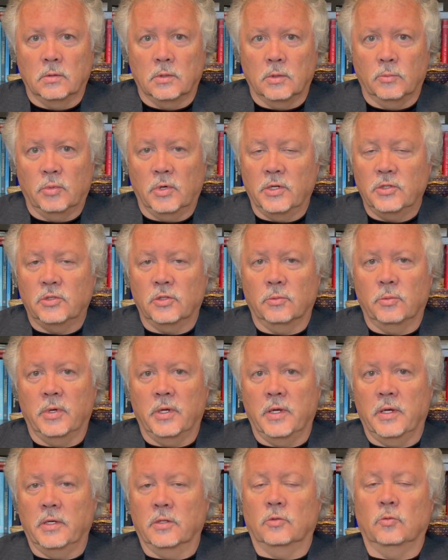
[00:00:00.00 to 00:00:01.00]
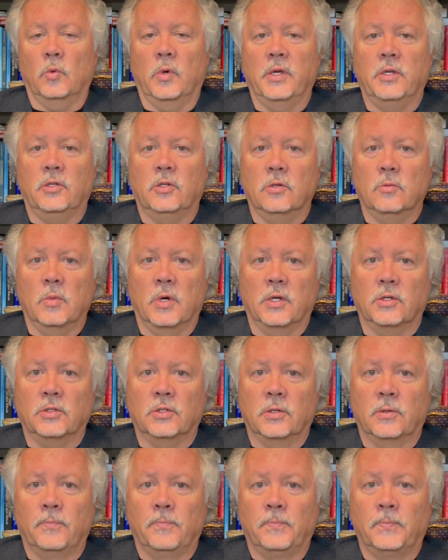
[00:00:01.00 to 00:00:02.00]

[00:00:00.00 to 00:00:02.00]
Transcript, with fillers: The price you're paying is way too much.